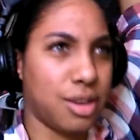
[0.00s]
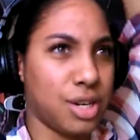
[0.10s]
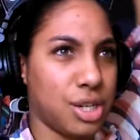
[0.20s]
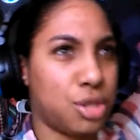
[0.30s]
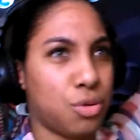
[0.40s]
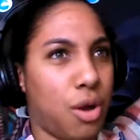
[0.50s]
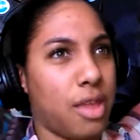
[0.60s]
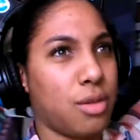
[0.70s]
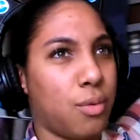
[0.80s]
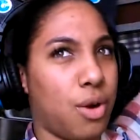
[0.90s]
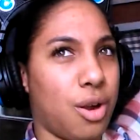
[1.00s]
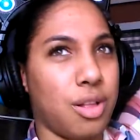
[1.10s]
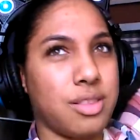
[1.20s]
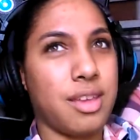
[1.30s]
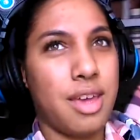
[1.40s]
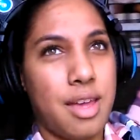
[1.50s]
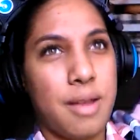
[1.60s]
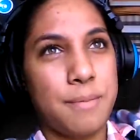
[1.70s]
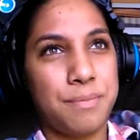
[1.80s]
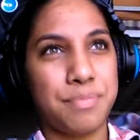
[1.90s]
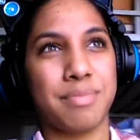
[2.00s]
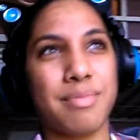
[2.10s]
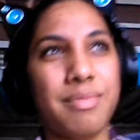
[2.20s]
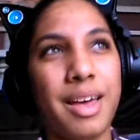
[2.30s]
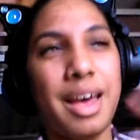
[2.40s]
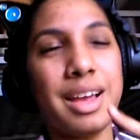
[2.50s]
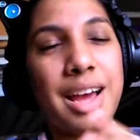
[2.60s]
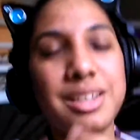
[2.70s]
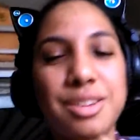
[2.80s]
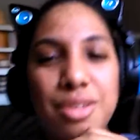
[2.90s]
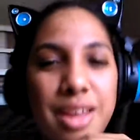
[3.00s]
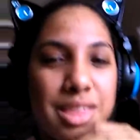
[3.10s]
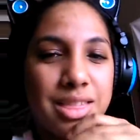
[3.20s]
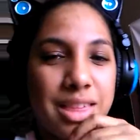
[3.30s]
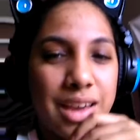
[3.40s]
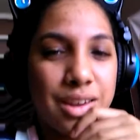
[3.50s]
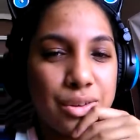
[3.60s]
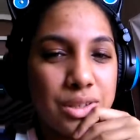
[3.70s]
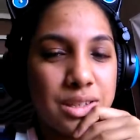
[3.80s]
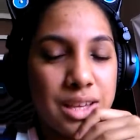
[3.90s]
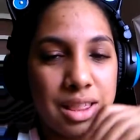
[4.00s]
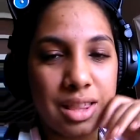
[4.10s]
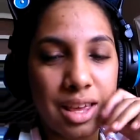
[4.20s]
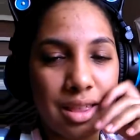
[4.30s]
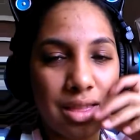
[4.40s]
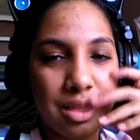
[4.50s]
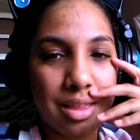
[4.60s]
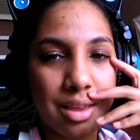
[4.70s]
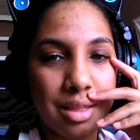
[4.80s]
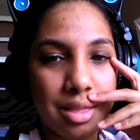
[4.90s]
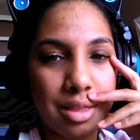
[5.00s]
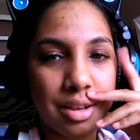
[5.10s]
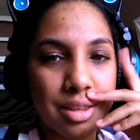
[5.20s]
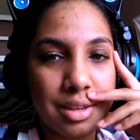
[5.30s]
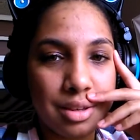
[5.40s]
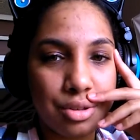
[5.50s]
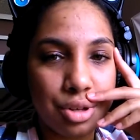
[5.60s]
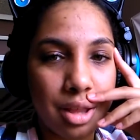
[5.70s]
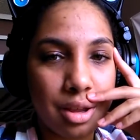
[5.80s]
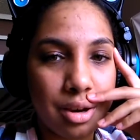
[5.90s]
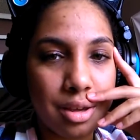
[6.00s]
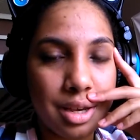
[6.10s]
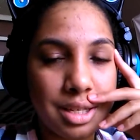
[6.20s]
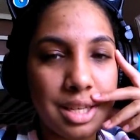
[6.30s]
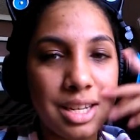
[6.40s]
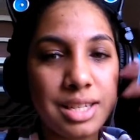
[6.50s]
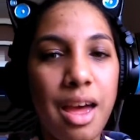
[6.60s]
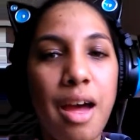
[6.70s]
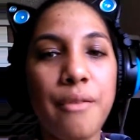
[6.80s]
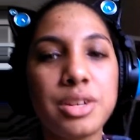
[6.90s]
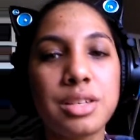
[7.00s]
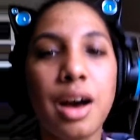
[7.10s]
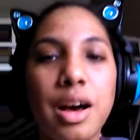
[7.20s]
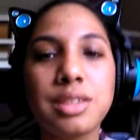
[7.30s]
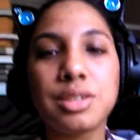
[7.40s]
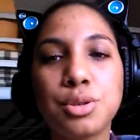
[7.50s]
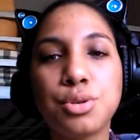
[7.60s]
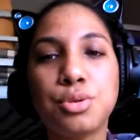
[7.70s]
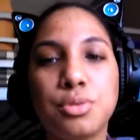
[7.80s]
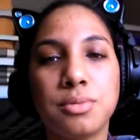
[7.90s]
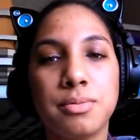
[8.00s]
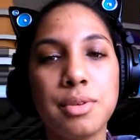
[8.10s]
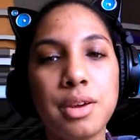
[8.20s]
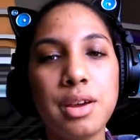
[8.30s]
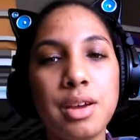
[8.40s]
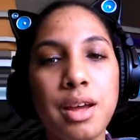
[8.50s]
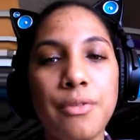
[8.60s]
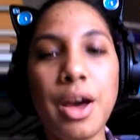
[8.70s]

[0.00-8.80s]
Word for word: to destroy the world. I, I don't like Thanos in in in the trailer because he doesn't have his costume. If